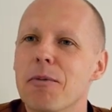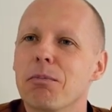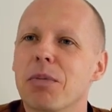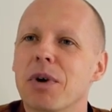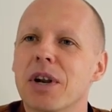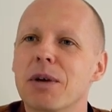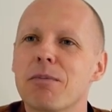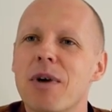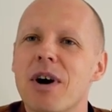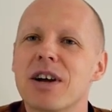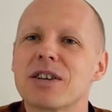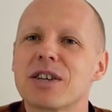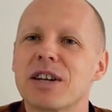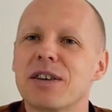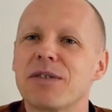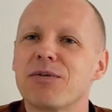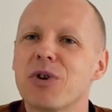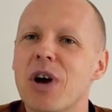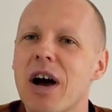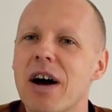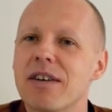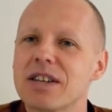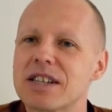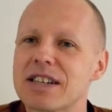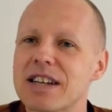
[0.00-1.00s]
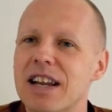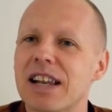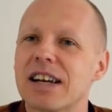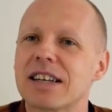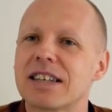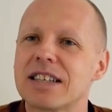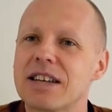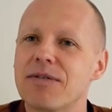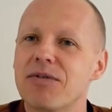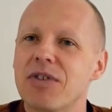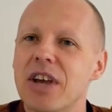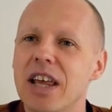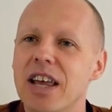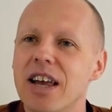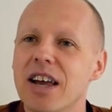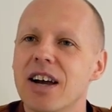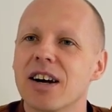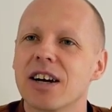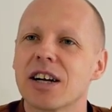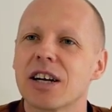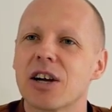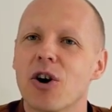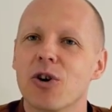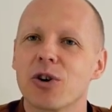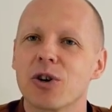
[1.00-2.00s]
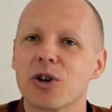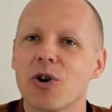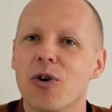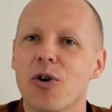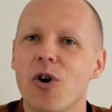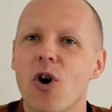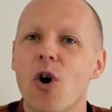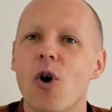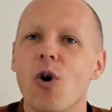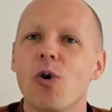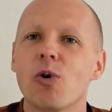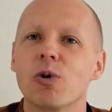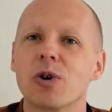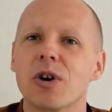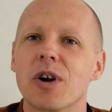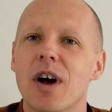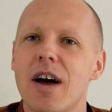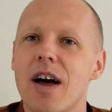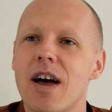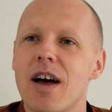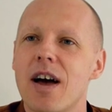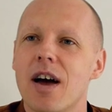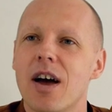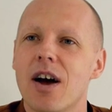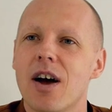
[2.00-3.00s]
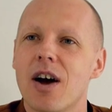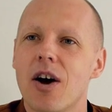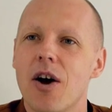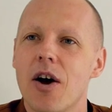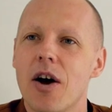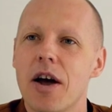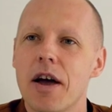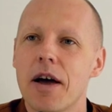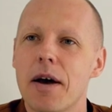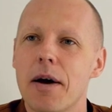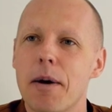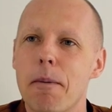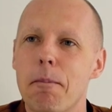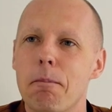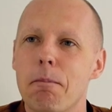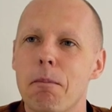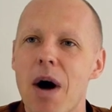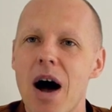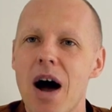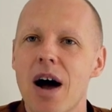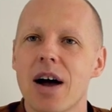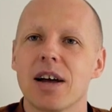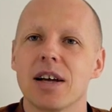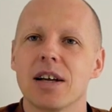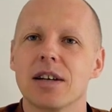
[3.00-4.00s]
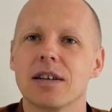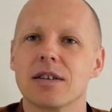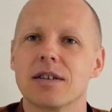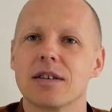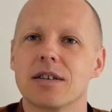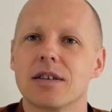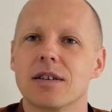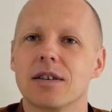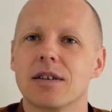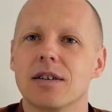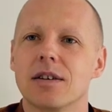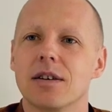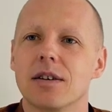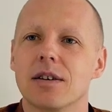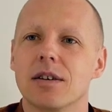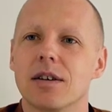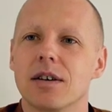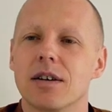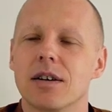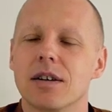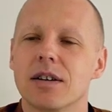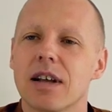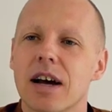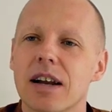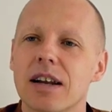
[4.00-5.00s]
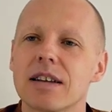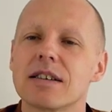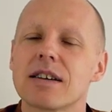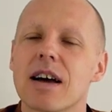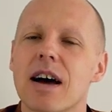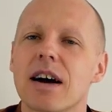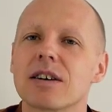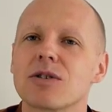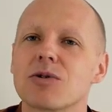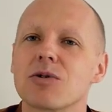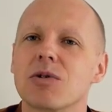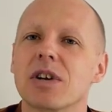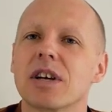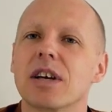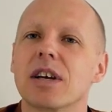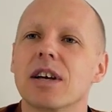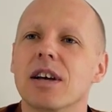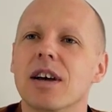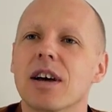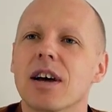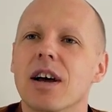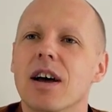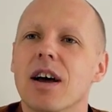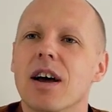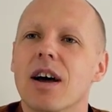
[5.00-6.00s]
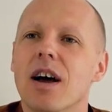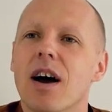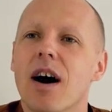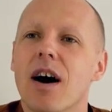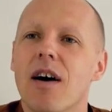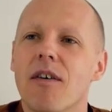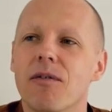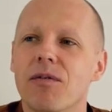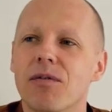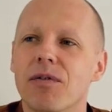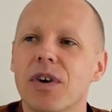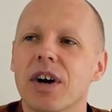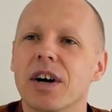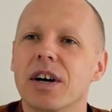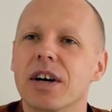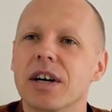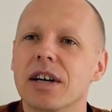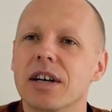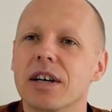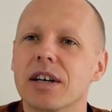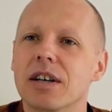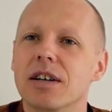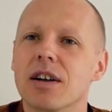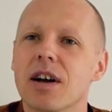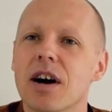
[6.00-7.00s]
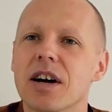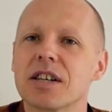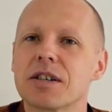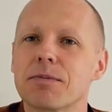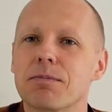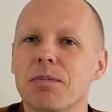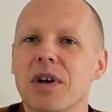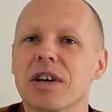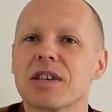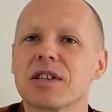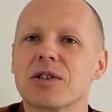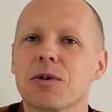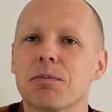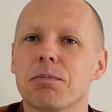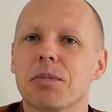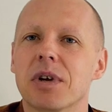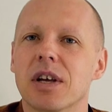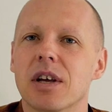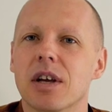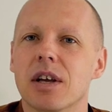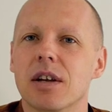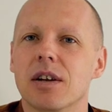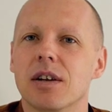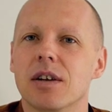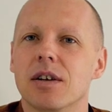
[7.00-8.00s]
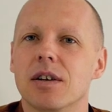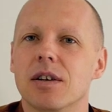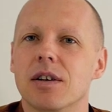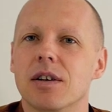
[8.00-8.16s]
But imagine if you have selective hearing on your own mind. That is actually a very nice place to be in.